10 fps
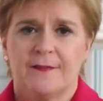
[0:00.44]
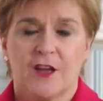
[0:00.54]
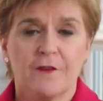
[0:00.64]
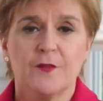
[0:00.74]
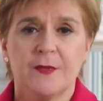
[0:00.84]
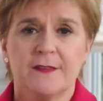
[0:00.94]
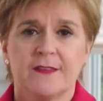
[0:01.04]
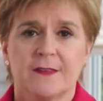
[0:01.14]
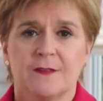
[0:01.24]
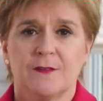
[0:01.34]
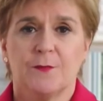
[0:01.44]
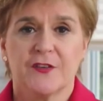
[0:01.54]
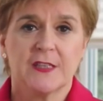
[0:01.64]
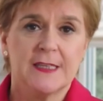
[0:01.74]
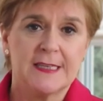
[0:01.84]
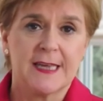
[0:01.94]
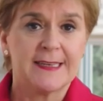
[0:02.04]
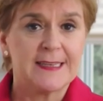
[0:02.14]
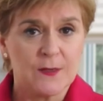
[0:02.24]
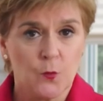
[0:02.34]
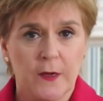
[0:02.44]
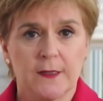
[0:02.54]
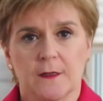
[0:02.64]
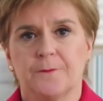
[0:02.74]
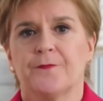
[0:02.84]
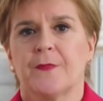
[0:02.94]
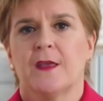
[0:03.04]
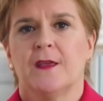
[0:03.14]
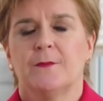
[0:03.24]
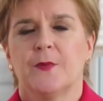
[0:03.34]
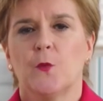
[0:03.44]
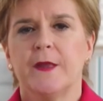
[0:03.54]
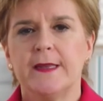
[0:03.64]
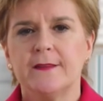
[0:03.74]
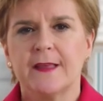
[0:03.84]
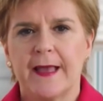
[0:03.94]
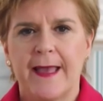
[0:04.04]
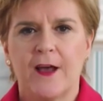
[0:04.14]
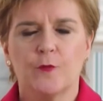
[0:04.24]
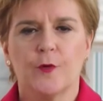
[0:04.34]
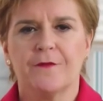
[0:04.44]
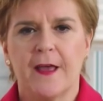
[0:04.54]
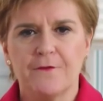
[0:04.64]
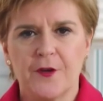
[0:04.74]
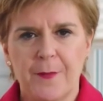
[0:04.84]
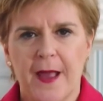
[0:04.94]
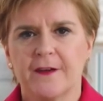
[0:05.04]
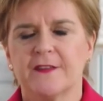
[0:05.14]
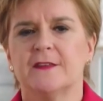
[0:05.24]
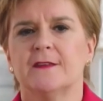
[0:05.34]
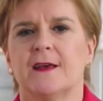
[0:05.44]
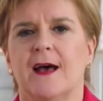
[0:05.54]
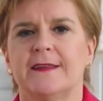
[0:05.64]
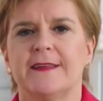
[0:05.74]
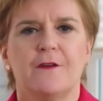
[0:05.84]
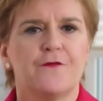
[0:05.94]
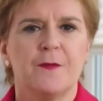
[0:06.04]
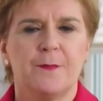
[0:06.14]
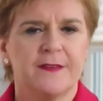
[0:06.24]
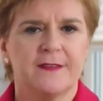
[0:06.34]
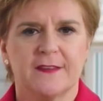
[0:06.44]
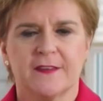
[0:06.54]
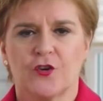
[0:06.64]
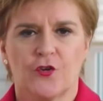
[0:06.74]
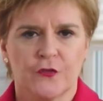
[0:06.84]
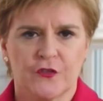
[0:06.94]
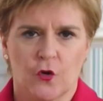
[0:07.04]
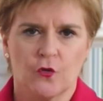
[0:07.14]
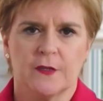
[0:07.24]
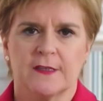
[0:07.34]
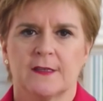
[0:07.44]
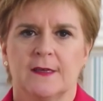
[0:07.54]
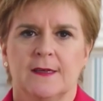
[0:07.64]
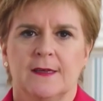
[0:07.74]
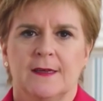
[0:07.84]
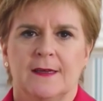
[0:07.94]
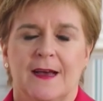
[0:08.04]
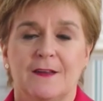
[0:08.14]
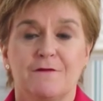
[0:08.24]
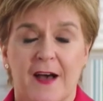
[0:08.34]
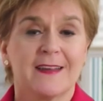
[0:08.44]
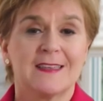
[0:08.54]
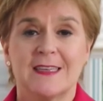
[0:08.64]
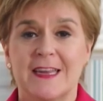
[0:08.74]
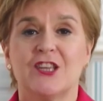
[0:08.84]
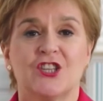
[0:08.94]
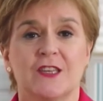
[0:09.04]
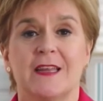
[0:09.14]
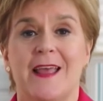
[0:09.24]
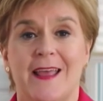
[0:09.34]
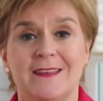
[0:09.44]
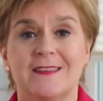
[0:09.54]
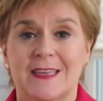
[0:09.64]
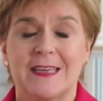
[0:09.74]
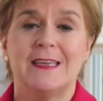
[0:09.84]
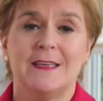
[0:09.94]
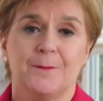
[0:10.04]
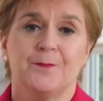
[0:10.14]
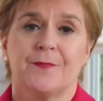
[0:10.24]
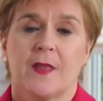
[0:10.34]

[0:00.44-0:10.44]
The government must lead, and it will, but we need the help of every person and every business across Scotland. And vaccination is key.